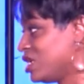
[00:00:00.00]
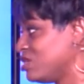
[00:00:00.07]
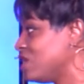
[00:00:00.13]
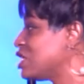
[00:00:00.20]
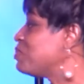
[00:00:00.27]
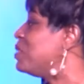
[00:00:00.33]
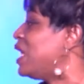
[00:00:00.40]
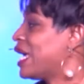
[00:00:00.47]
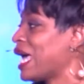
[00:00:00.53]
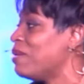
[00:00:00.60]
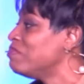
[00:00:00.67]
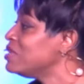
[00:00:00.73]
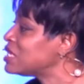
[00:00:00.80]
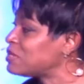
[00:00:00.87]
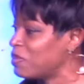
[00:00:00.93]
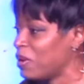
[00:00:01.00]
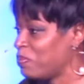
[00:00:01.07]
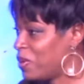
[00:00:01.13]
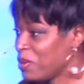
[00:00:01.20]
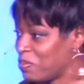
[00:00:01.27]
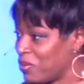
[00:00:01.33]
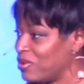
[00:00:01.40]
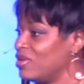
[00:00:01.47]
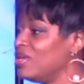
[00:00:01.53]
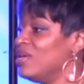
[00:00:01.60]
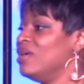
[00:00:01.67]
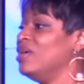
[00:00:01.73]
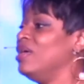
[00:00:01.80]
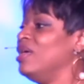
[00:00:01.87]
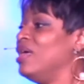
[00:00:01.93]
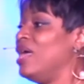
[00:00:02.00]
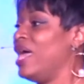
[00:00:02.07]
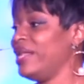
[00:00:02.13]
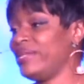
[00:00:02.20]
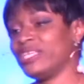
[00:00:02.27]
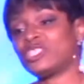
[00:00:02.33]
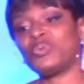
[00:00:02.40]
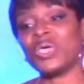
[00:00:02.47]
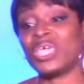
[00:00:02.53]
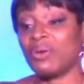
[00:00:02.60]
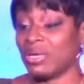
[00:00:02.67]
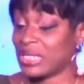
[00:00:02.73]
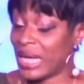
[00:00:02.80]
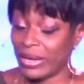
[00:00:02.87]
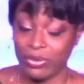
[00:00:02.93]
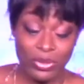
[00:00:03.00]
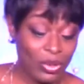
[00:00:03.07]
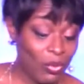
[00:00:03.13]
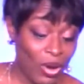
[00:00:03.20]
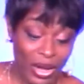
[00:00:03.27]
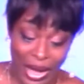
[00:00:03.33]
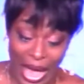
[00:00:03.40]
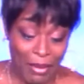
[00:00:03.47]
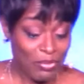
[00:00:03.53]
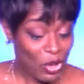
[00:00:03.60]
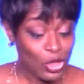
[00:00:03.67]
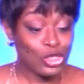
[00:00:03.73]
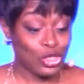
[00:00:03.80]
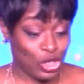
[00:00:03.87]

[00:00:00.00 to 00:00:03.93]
and just be like, I miss my people. And this week, he was like, you know what? I'm going to